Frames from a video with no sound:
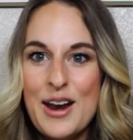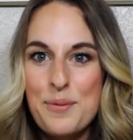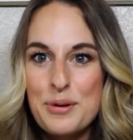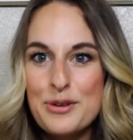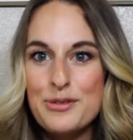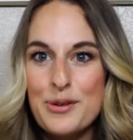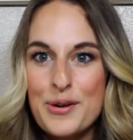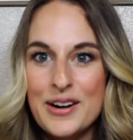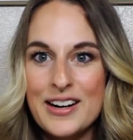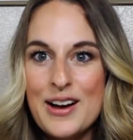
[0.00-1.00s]
Number
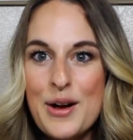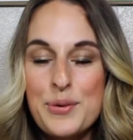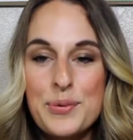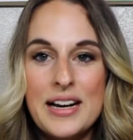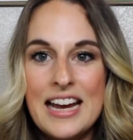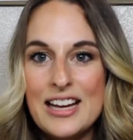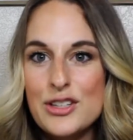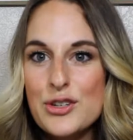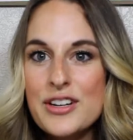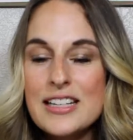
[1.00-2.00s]
4, when
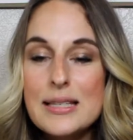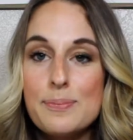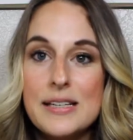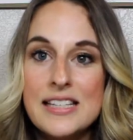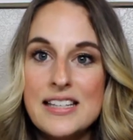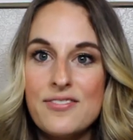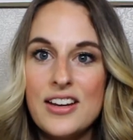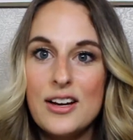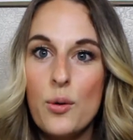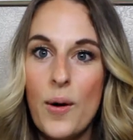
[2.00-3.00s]
answering
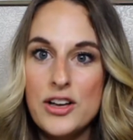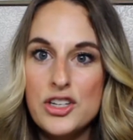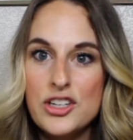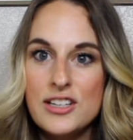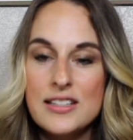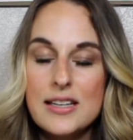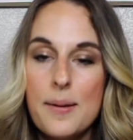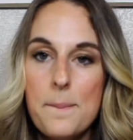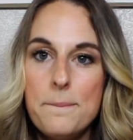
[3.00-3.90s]
specific questions,